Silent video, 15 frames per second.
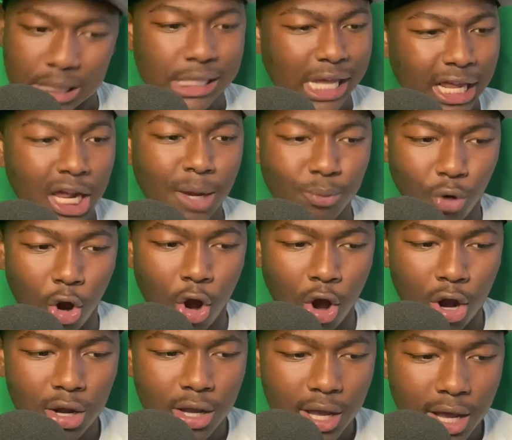set up
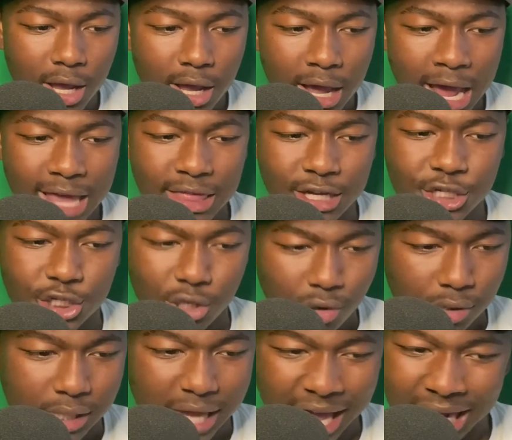wrong. And the
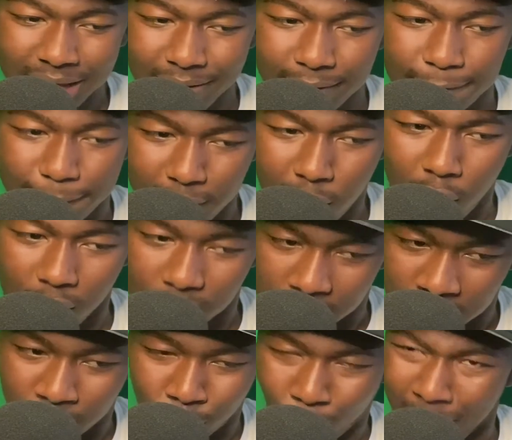shoes can't even fit onto
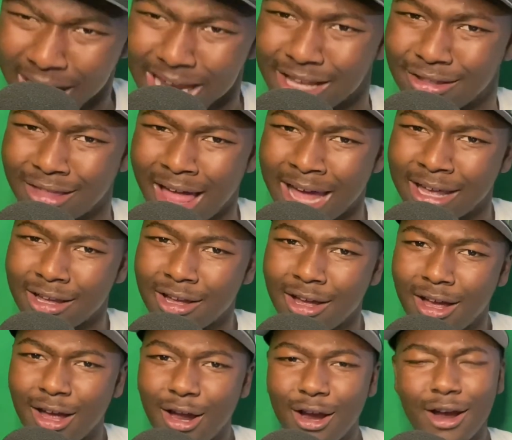the crate. Like,
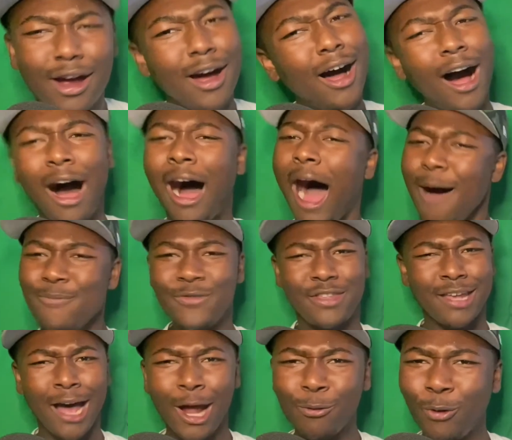oh, I'm
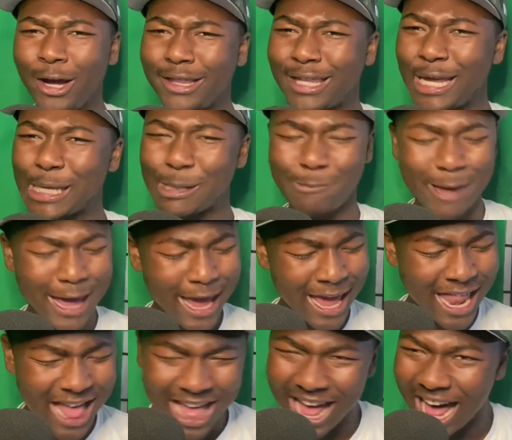done with this, man.
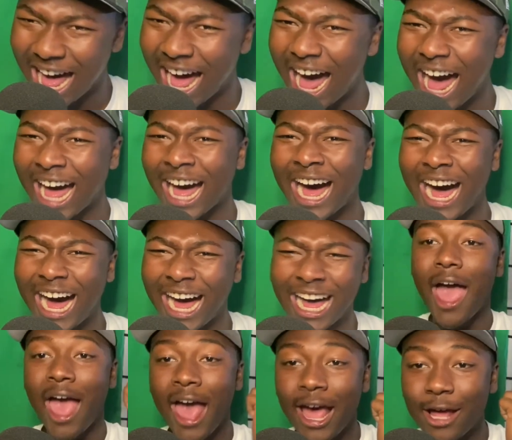
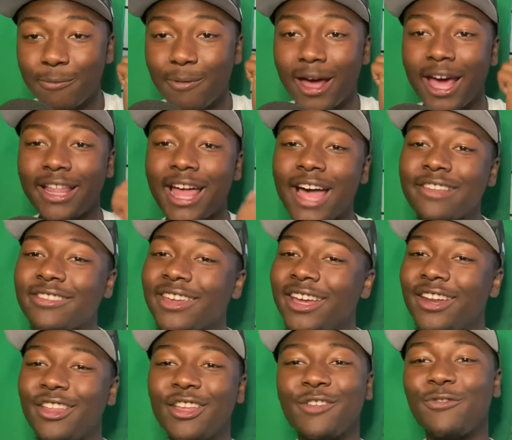Hey, man, that's the
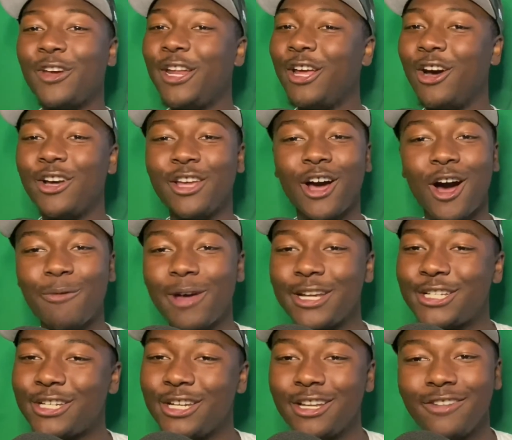end of this video, y'all. Make
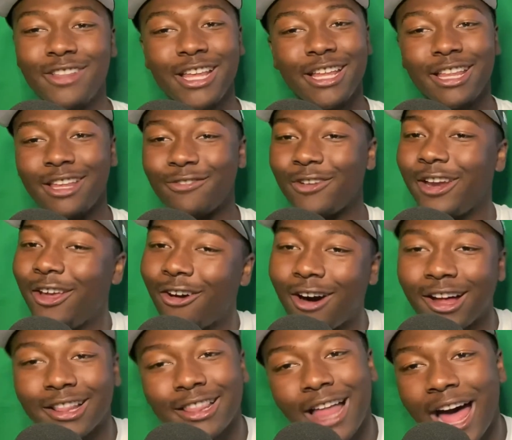sure you leave this video
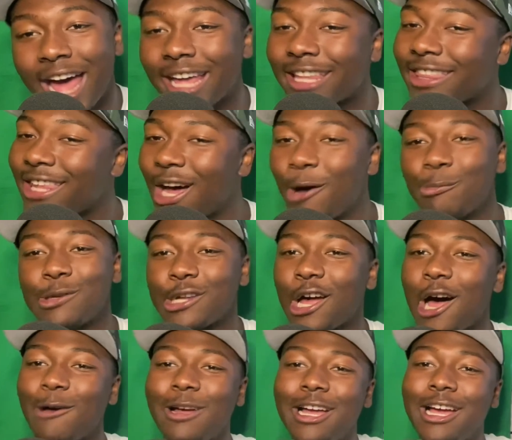a like, thumbs up,